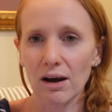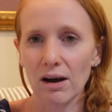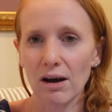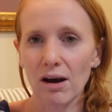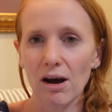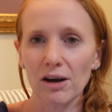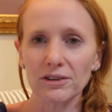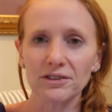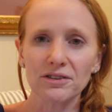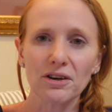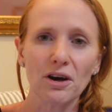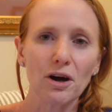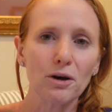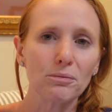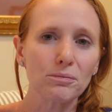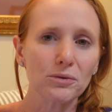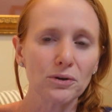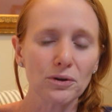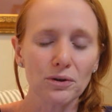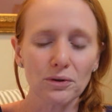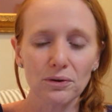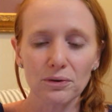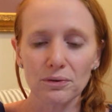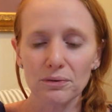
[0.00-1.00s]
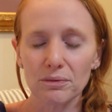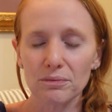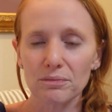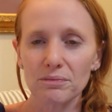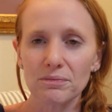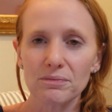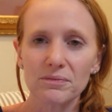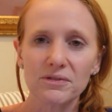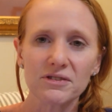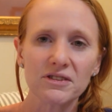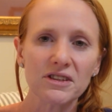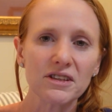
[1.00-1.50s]
autumnal
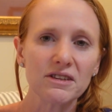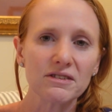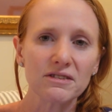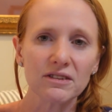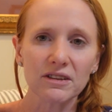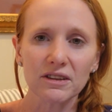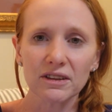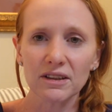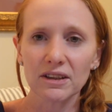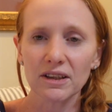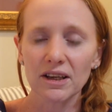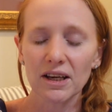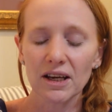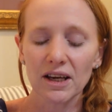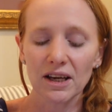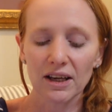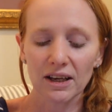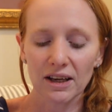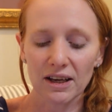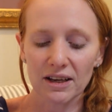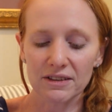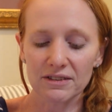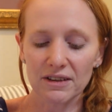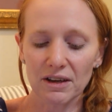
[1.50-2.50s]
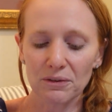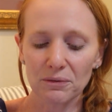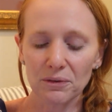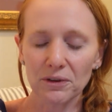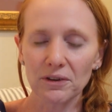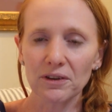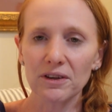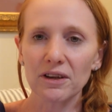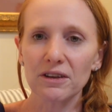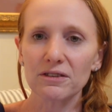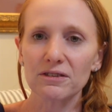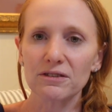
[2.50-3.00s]
season because I
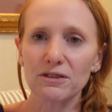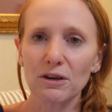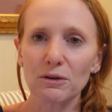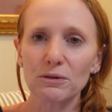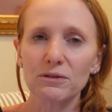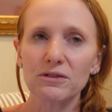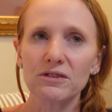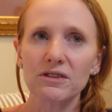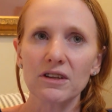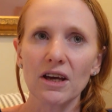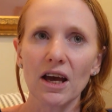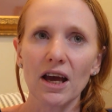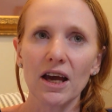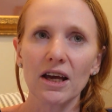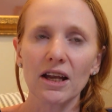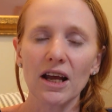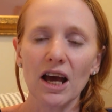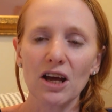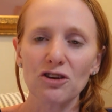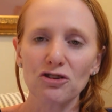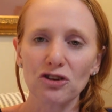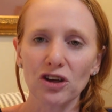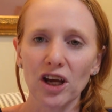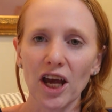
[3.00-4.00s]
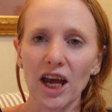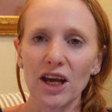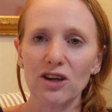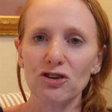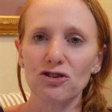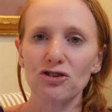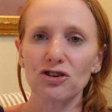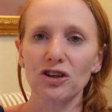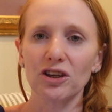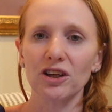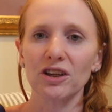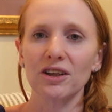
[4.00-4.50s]
really associate
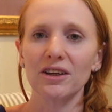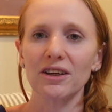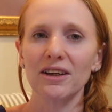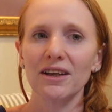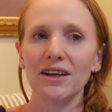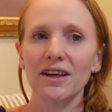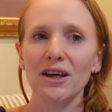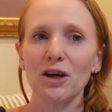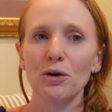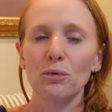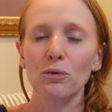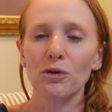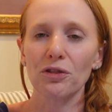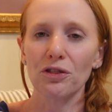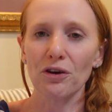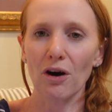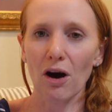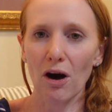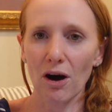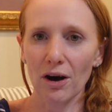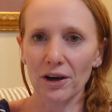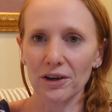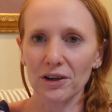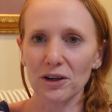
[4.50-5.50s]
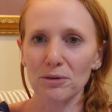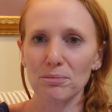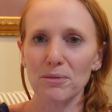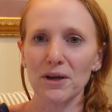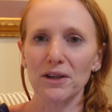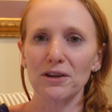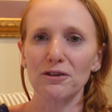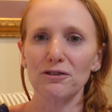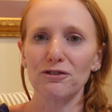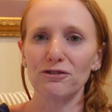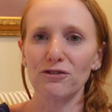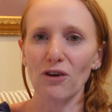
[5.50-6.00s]
education with the autumn
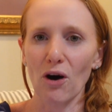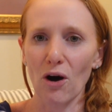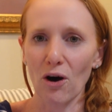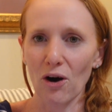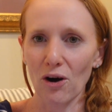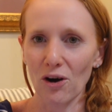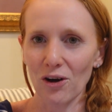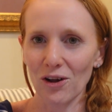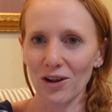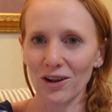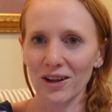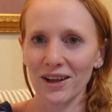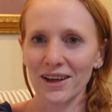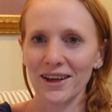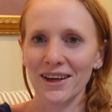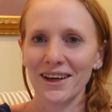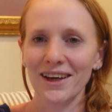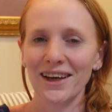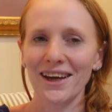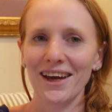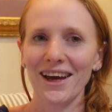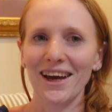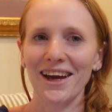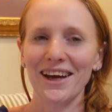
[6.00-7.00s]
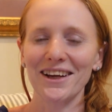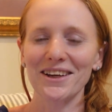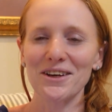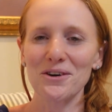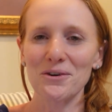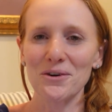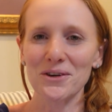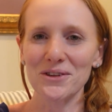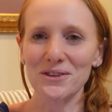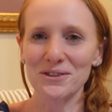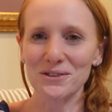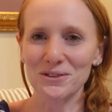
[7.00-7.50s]
and the fall and
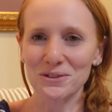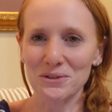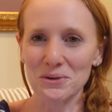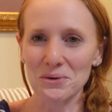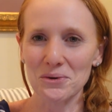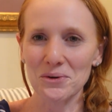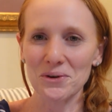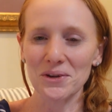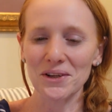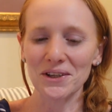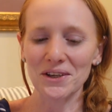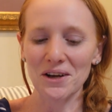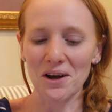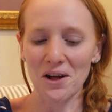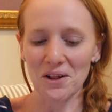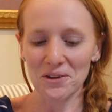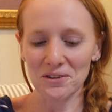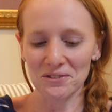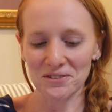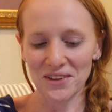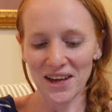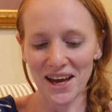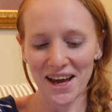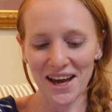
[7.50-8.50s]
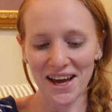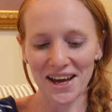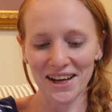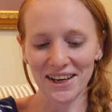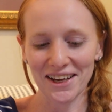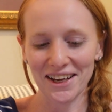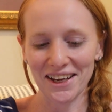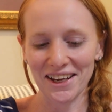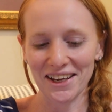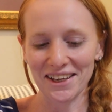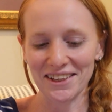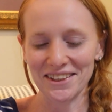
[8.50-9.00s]
going to school and all of that,
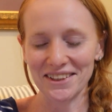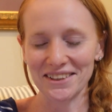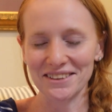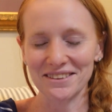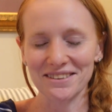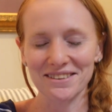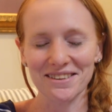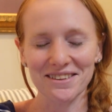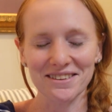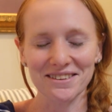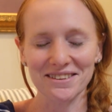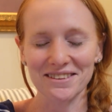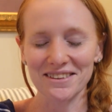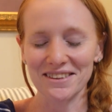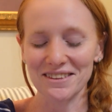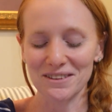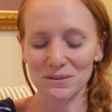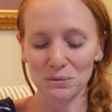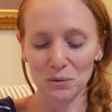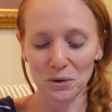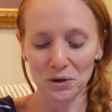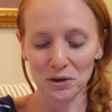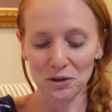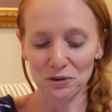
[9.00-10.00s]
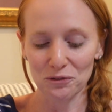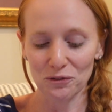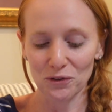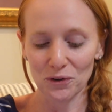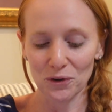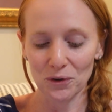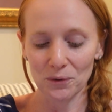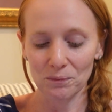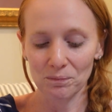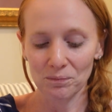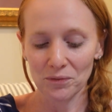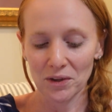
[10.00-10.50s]
and it's
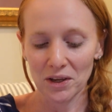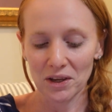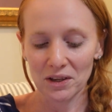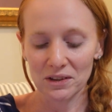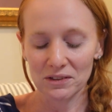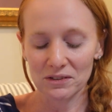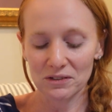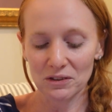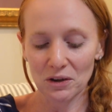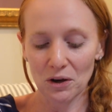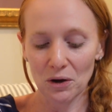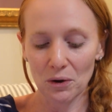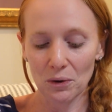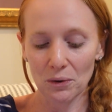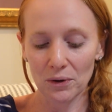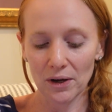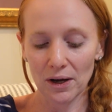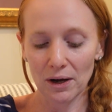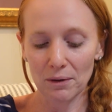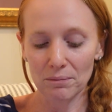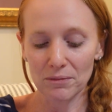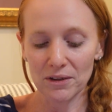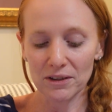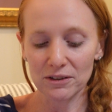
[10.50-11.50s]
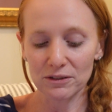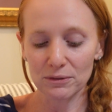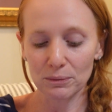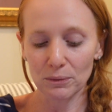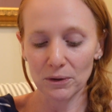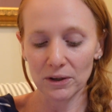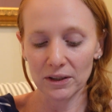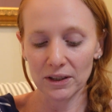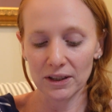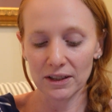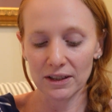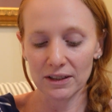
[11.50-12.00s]
wonderful. So this
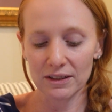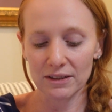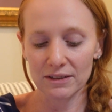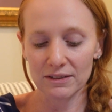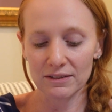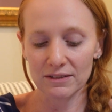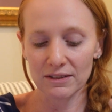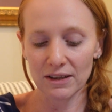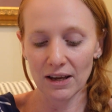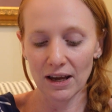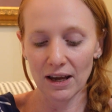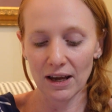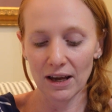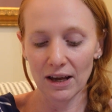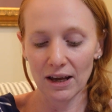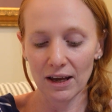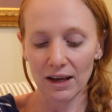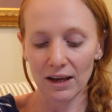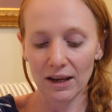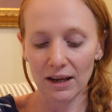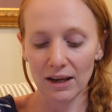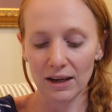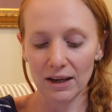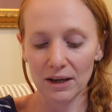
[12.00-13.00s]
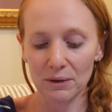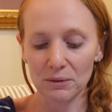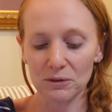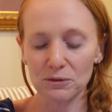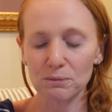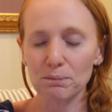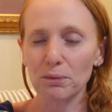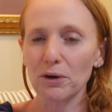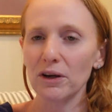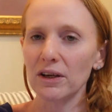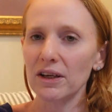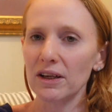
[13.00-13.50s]
one it was
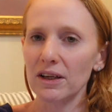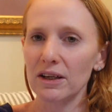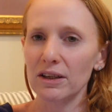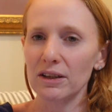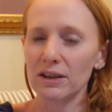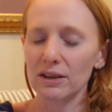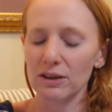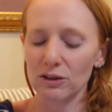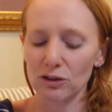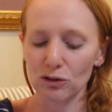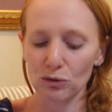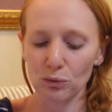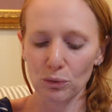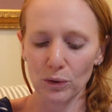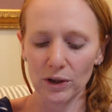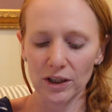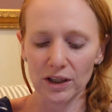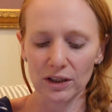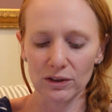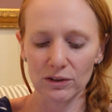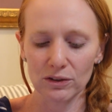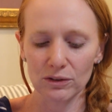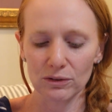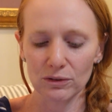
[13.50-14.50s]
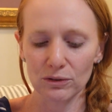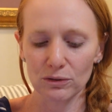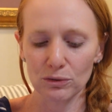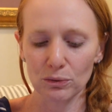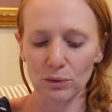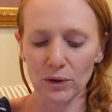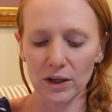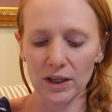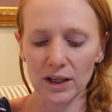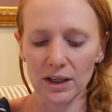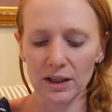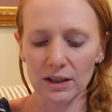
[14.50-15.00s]
printed in
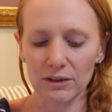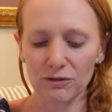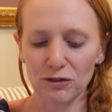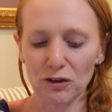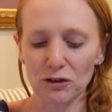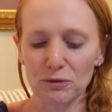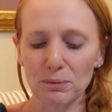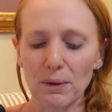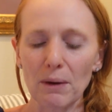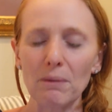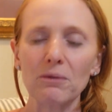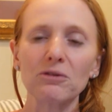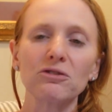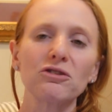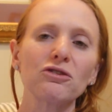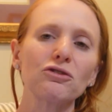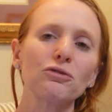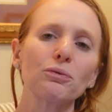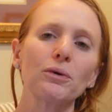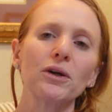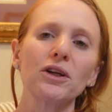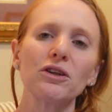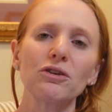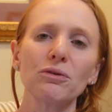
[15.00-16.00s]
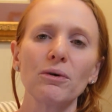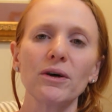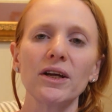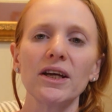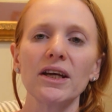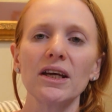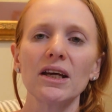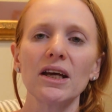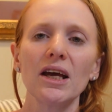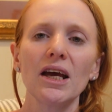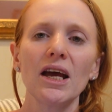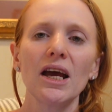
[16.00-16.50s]
2020, first published in
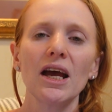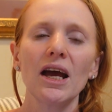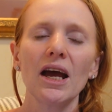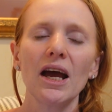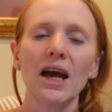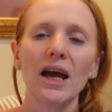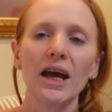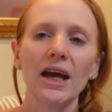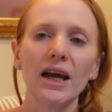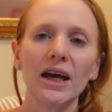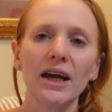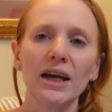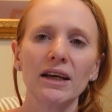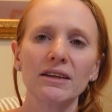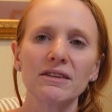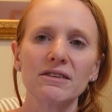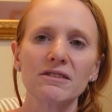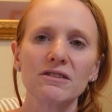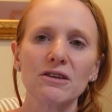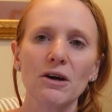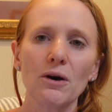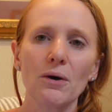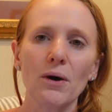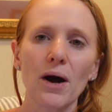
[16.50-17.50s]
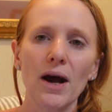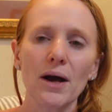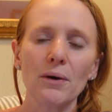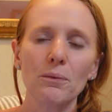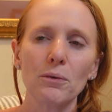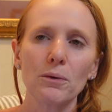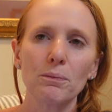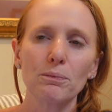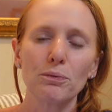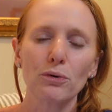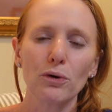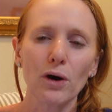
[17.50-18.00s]
2020, and so I
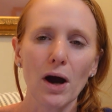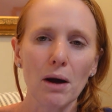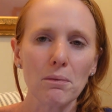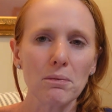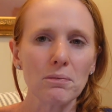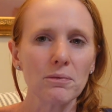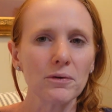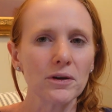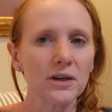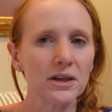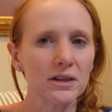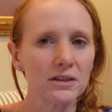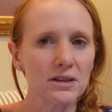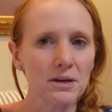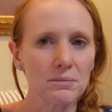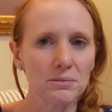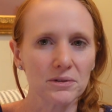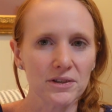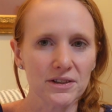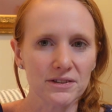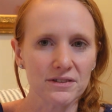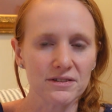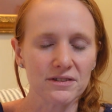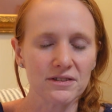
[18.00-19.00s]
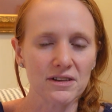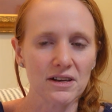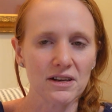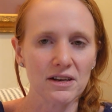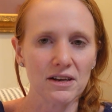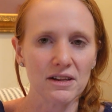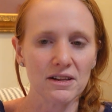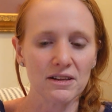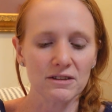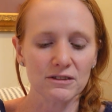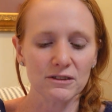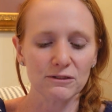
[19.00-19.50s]
will probably end up listening
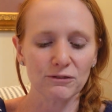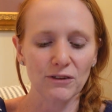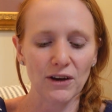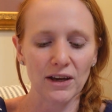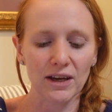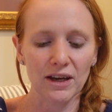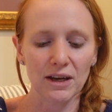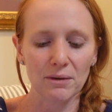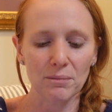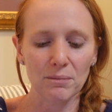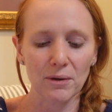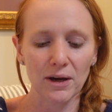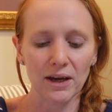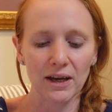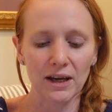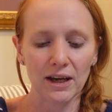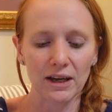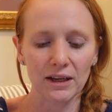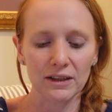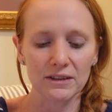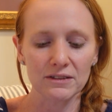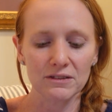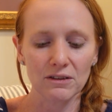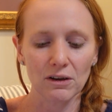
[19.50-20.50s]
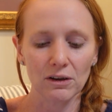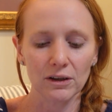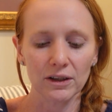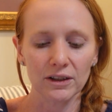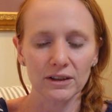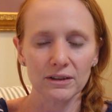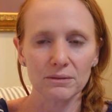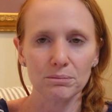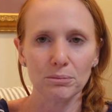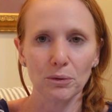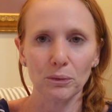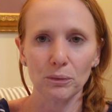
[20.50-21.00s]
to this if I can get my hands on
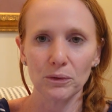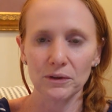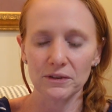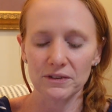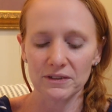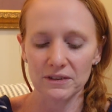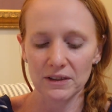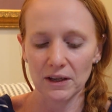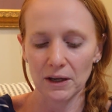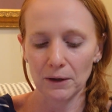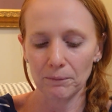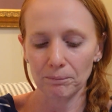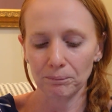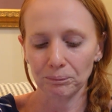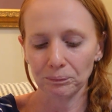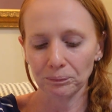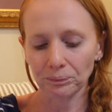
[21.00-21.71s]
it, but we'll see.